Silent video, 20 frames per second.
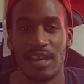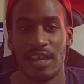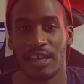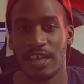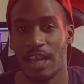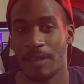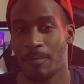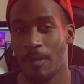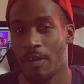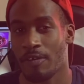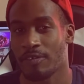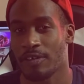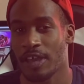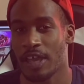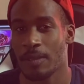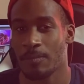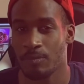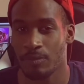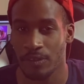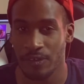came out in
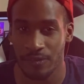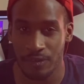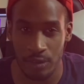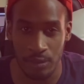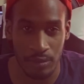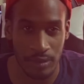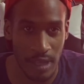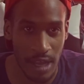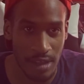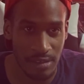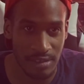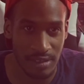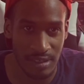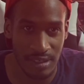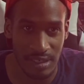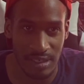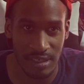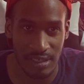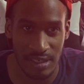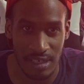April of
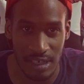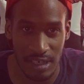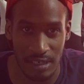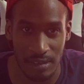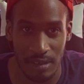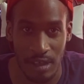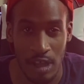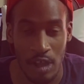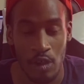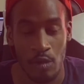2016,